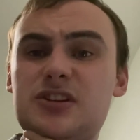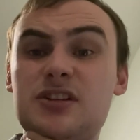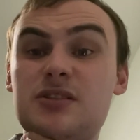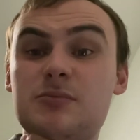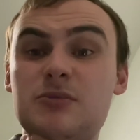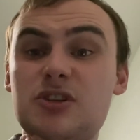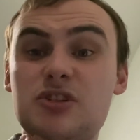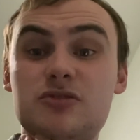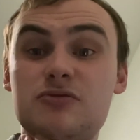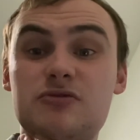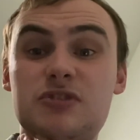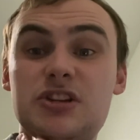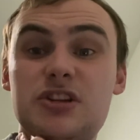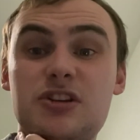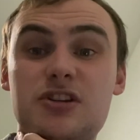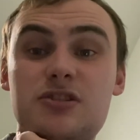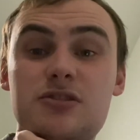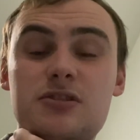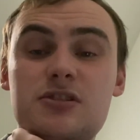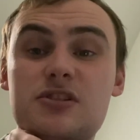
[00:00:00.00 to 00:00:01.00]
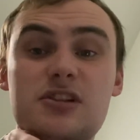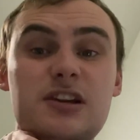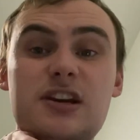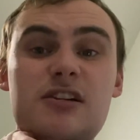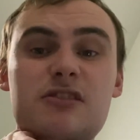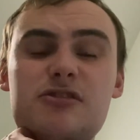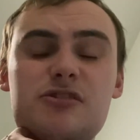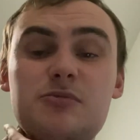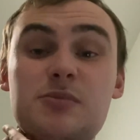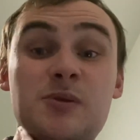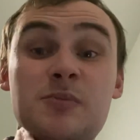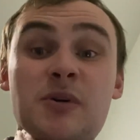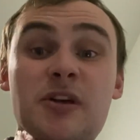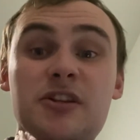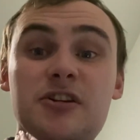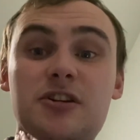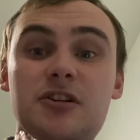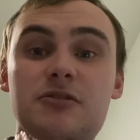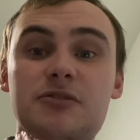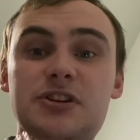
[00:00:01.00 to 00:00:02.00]
I'm not really gonna, I can't really be
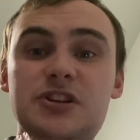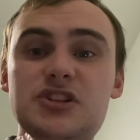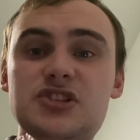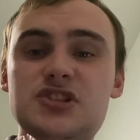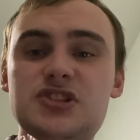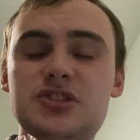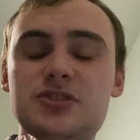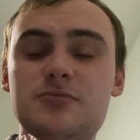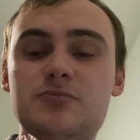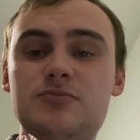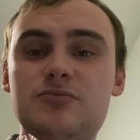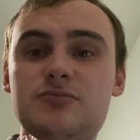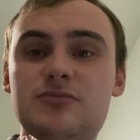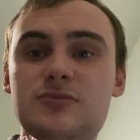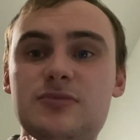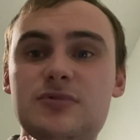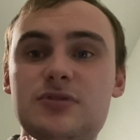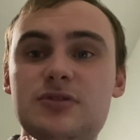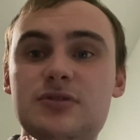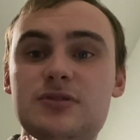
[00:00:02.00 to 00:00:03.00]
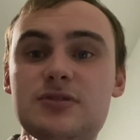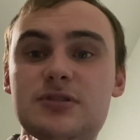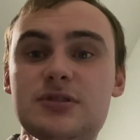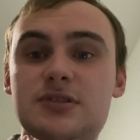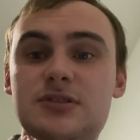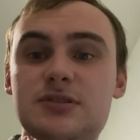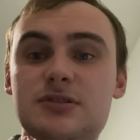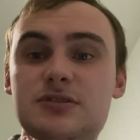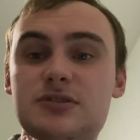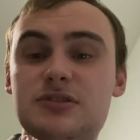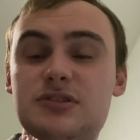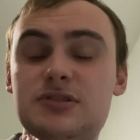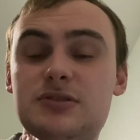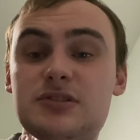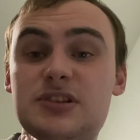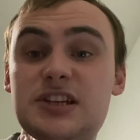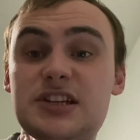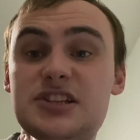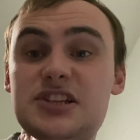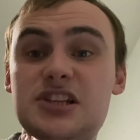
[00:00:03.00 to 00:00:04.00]
bothered going into
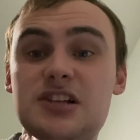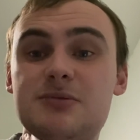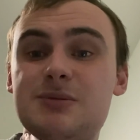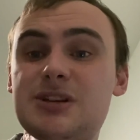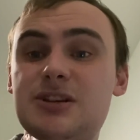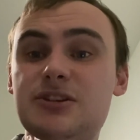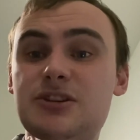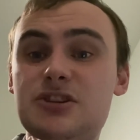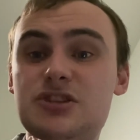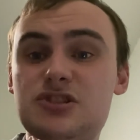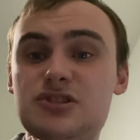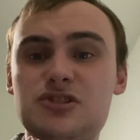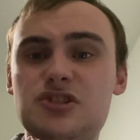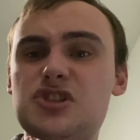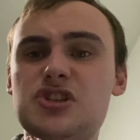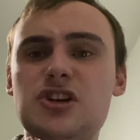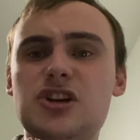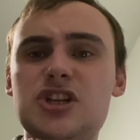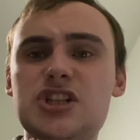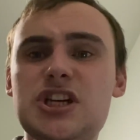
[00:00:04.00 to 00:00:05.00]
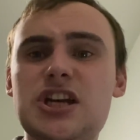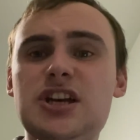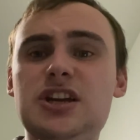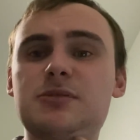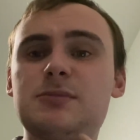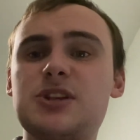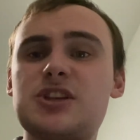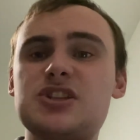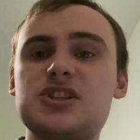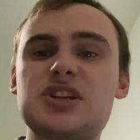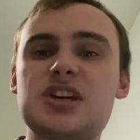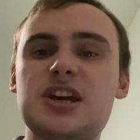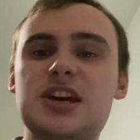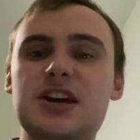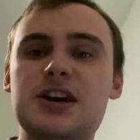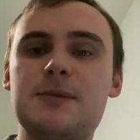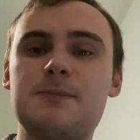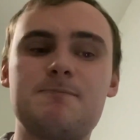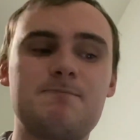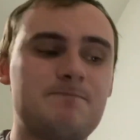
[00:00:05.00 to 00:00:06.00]
detail about it because it'll just cause arguments.
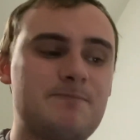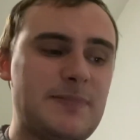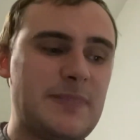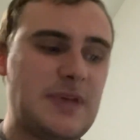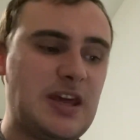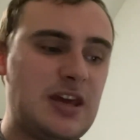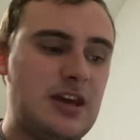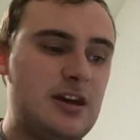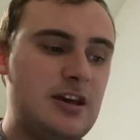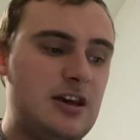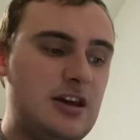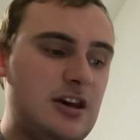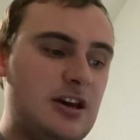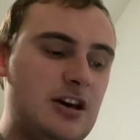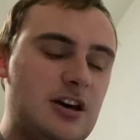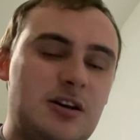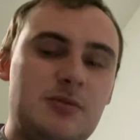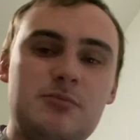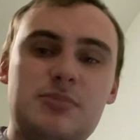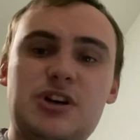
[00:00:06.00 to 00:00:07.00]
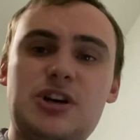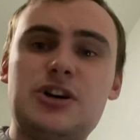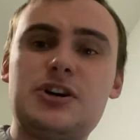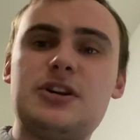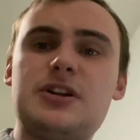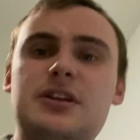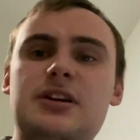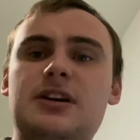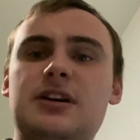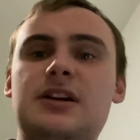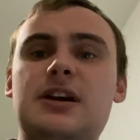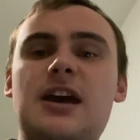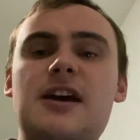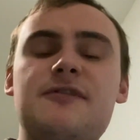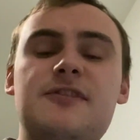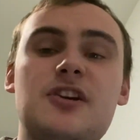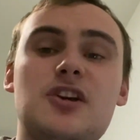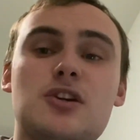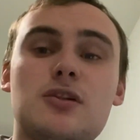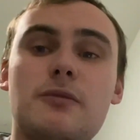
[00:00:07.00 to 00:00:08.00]
But
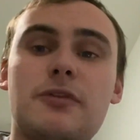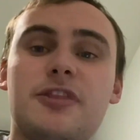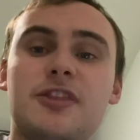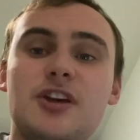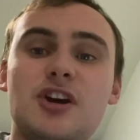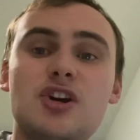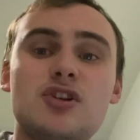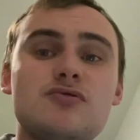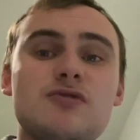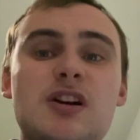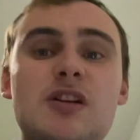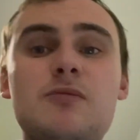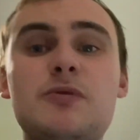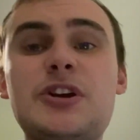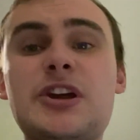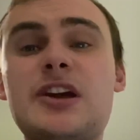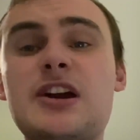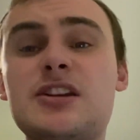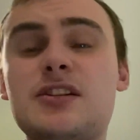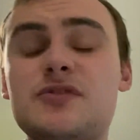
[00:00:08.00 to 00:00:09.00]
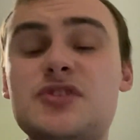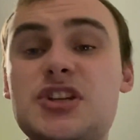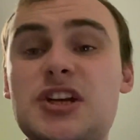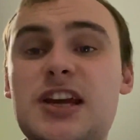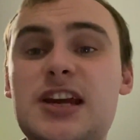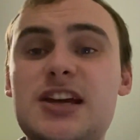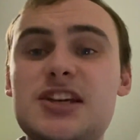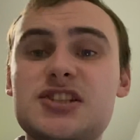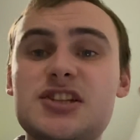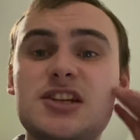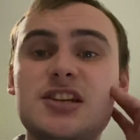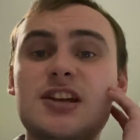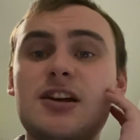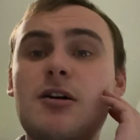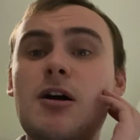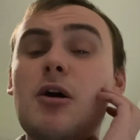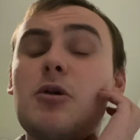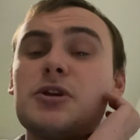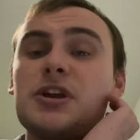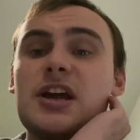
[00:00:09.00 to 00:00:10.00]
FA Cup third round weekend, obviously Gateshead are
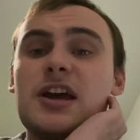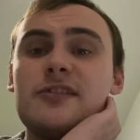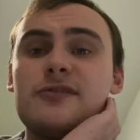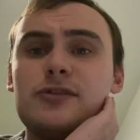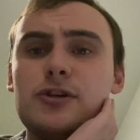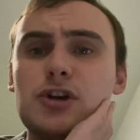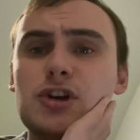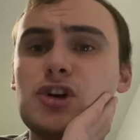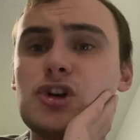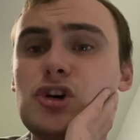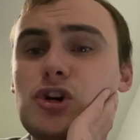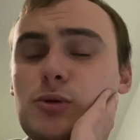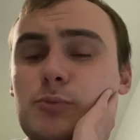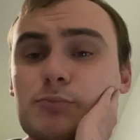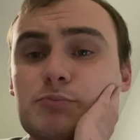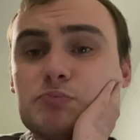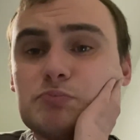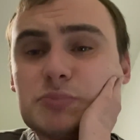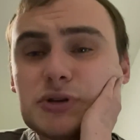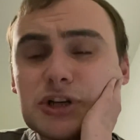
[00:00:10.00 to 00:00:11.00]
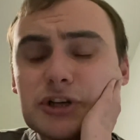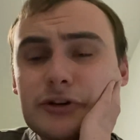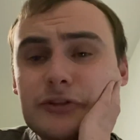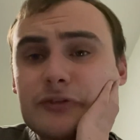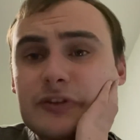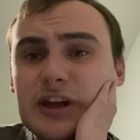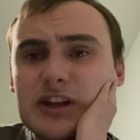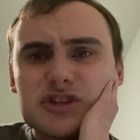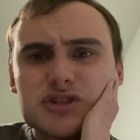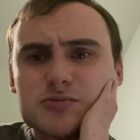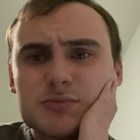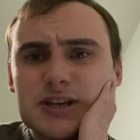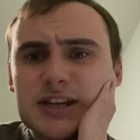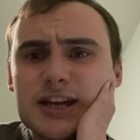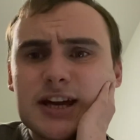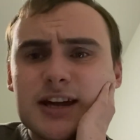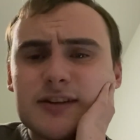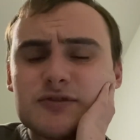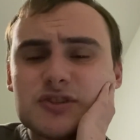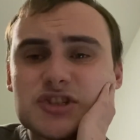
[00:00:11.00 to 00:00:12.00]
now out of the FA Cup, but that doesn't mean
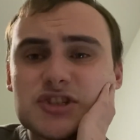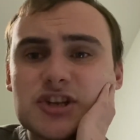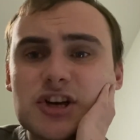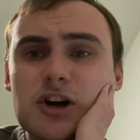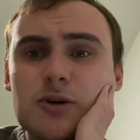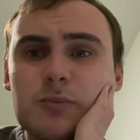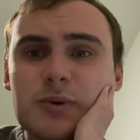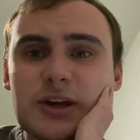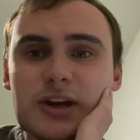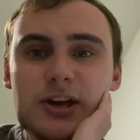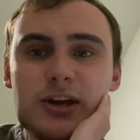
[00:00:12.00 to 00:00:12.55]
I have to stop.